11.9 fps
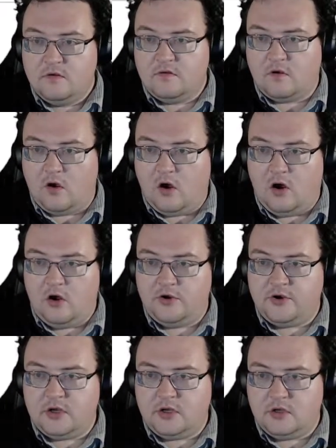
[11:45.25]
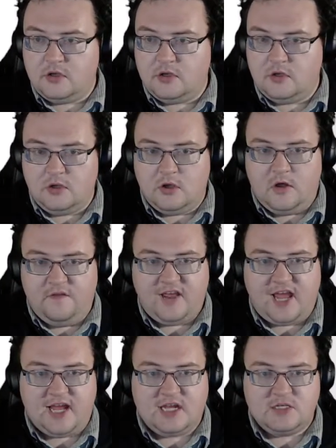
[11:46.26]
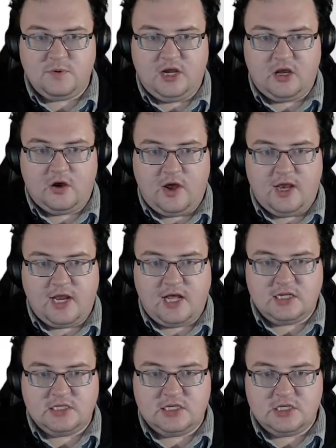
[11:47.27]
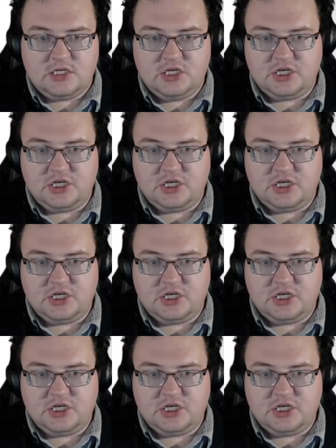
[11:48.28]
So on the CAS, we're going to go analysis,